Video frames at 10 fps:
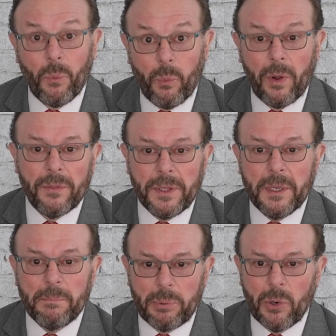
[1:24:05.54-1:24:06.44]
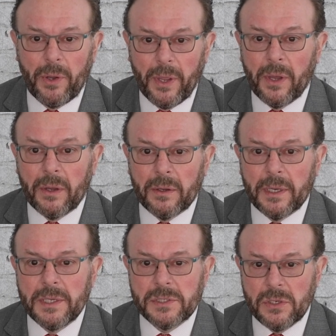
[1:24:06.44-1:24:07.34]
what the employer
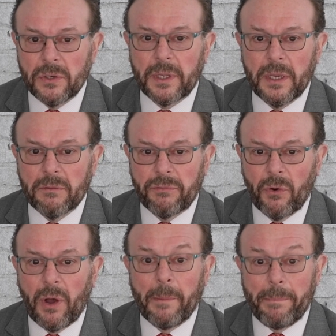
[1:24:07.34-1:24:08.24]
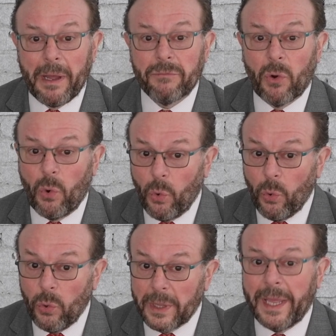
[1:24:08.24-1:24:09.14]
is looking for above
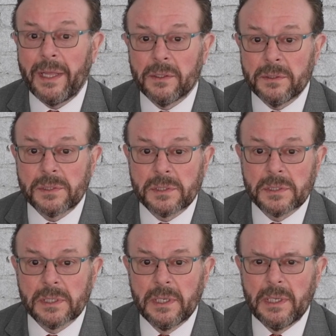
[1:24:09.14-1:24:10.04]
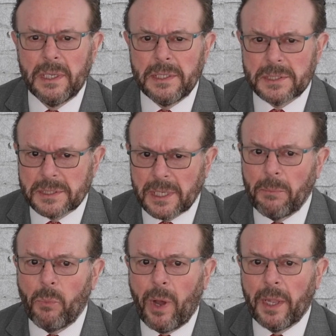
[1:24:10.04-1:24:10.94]
all else is
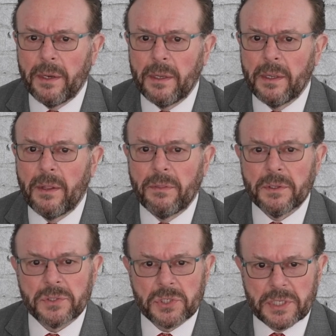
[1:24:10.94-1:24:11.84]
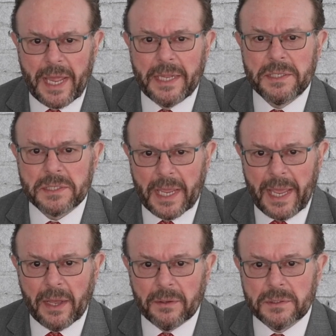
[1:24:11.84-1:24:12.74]
someone that stands
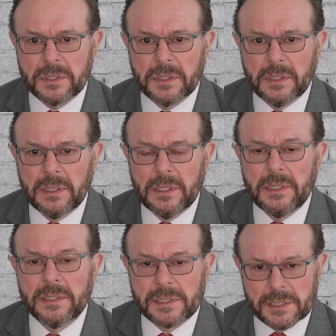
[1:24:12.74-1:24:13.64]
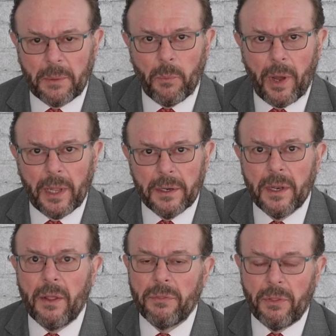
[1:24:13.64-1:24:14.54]
out, someone
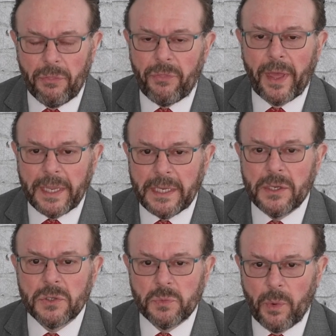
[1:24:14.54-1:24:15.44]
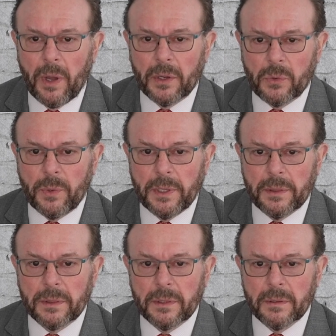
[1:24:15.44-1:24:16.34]
that they could work
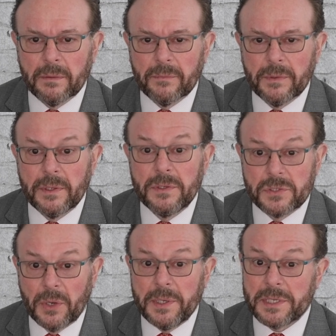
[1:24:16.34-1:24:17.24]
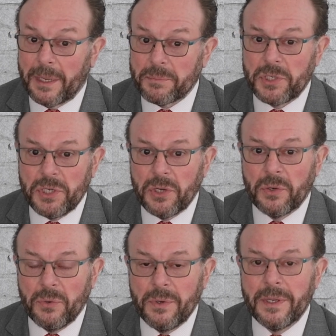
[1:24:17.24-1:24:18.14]
with. So it's up to
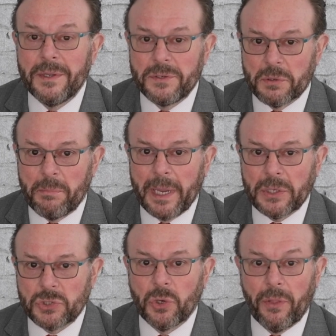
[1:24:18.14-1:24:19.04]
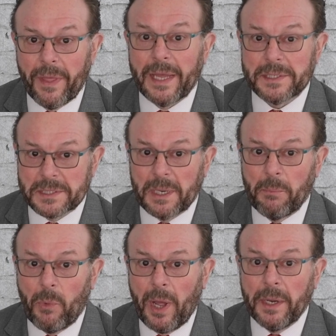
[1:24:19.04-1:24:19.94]
you to make sure that
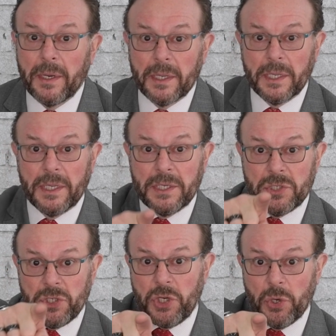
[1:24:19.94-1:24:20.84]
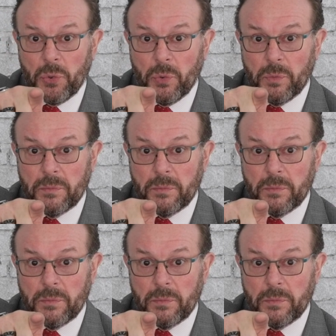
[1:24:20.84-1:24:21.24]
someone is you.